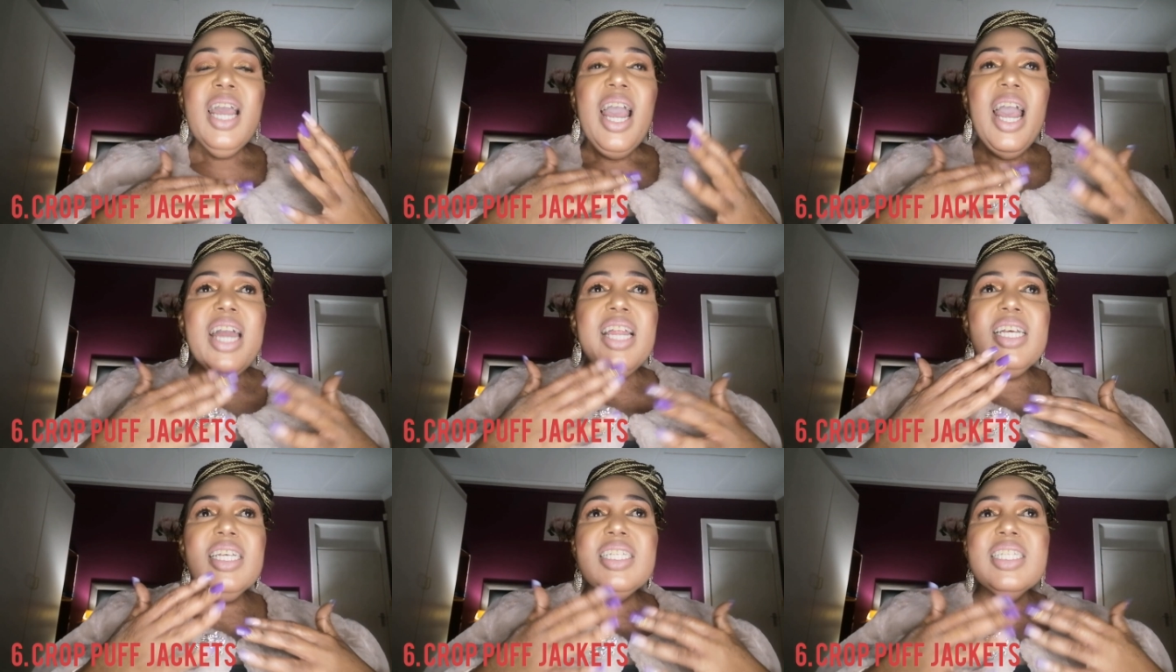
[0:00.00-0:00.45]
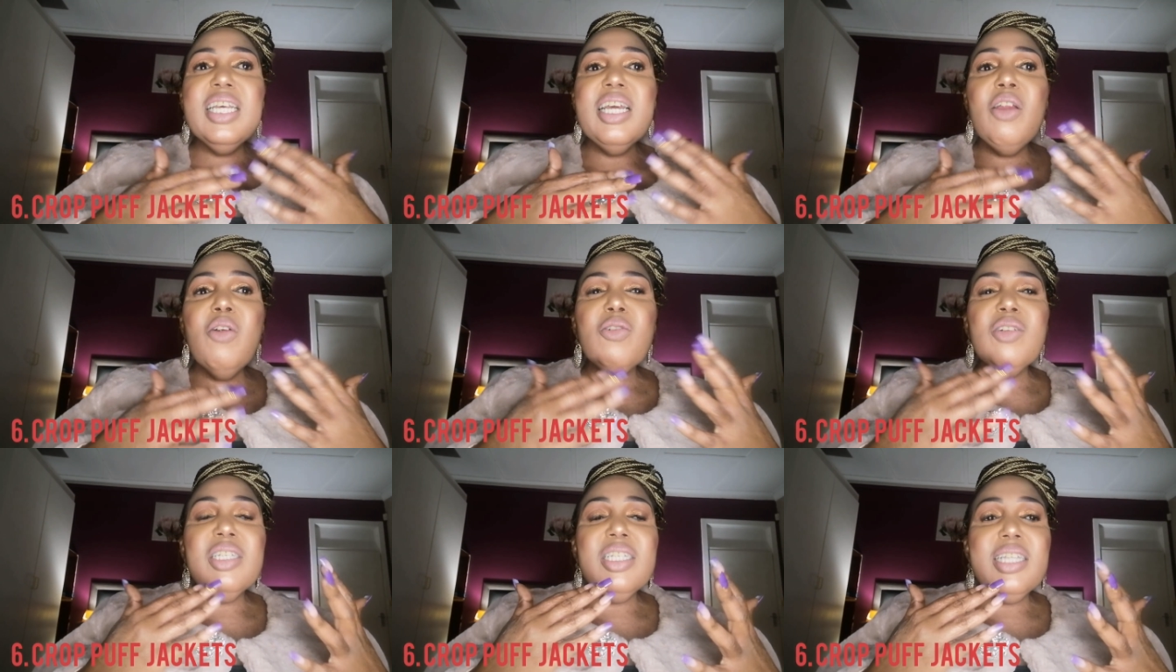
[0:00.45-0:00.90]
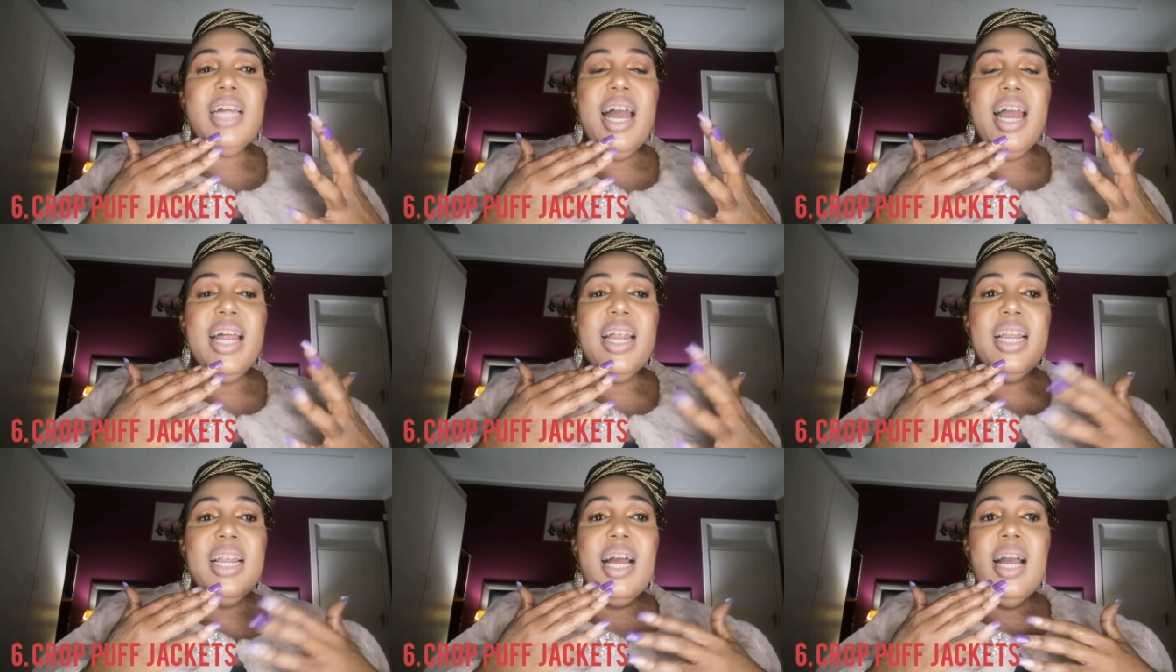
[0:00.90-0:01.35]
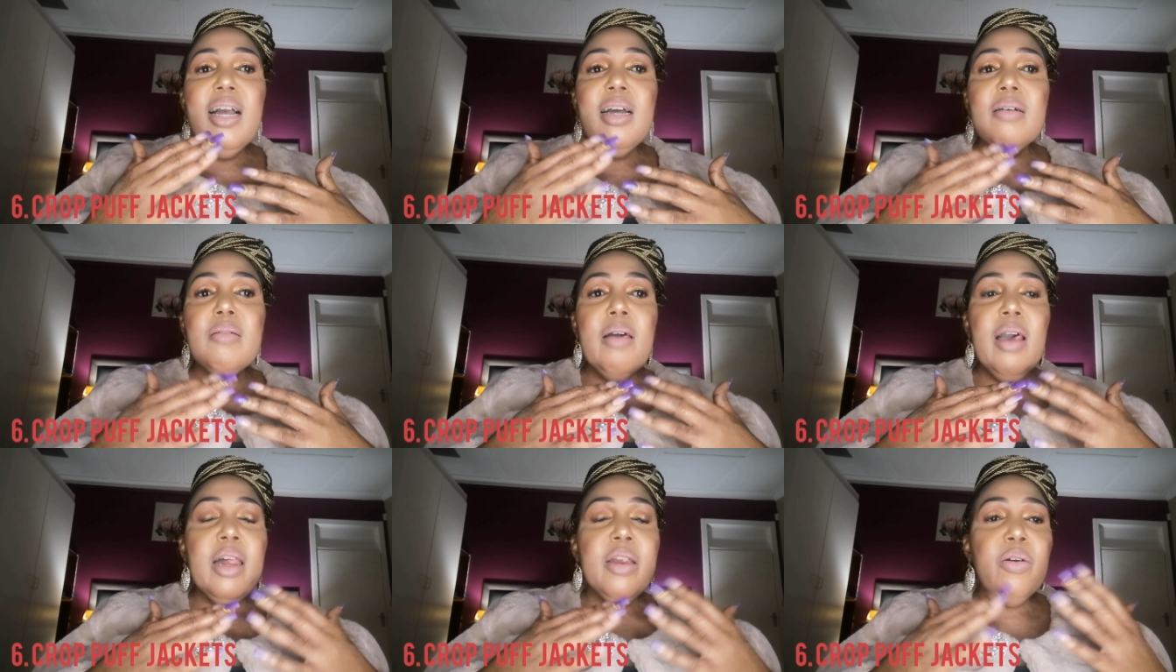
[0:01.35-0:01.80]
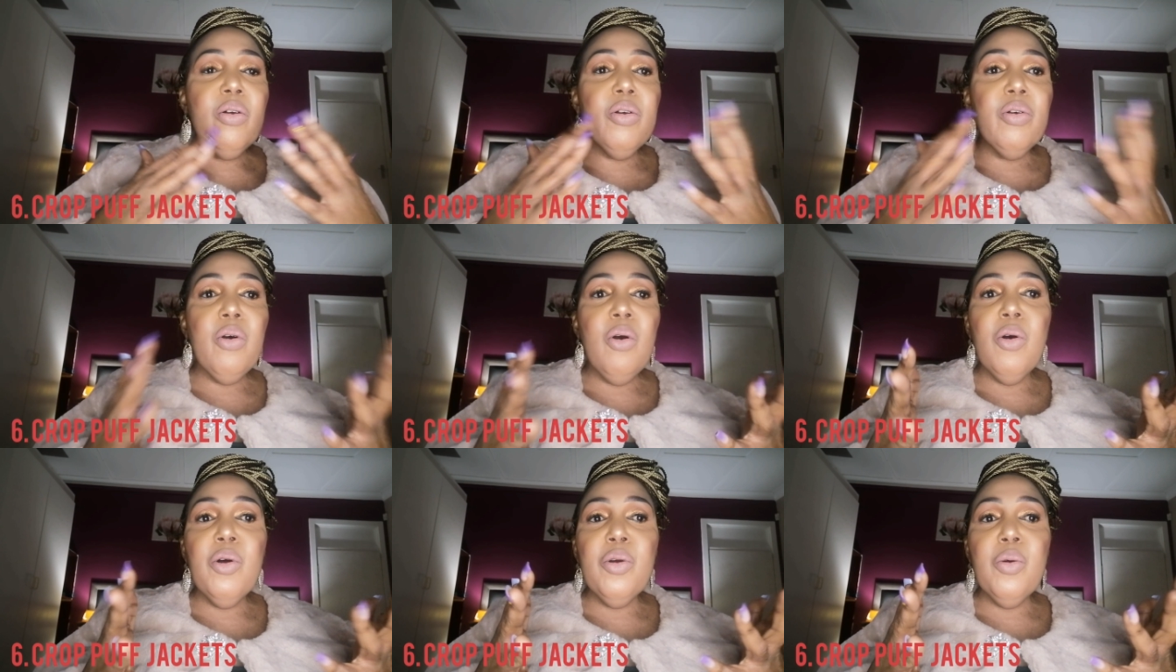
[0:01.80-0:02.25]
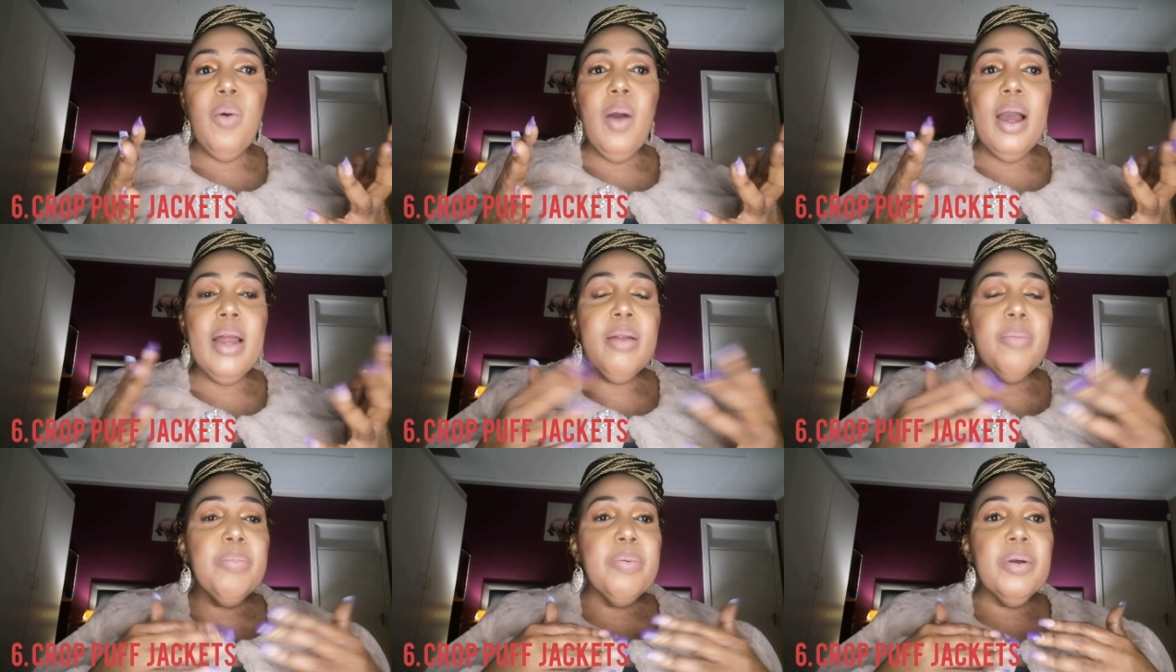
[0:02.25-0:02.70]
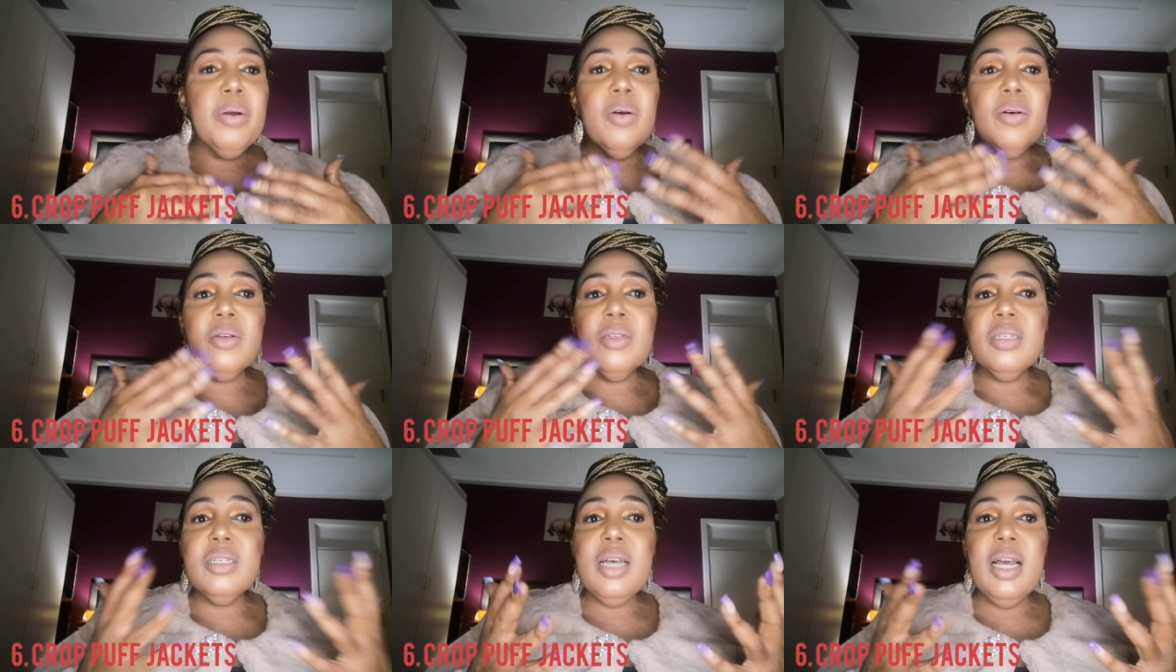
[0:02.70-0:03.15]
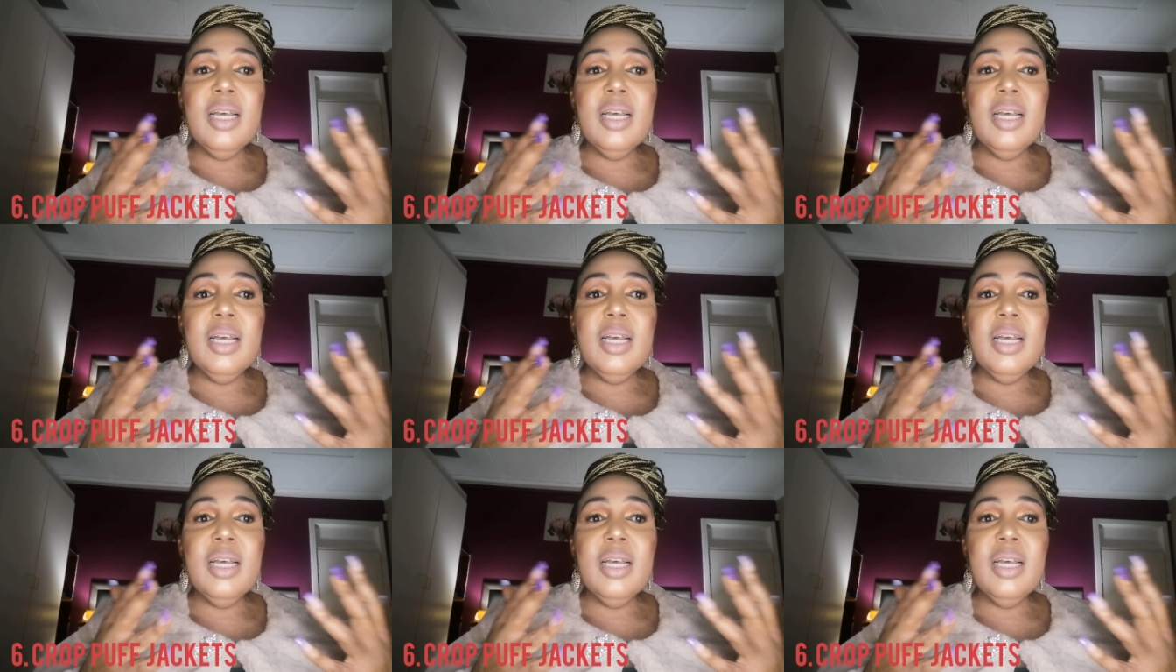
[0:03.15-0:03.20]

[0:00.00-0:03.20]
and it's still on style I, I don't own one because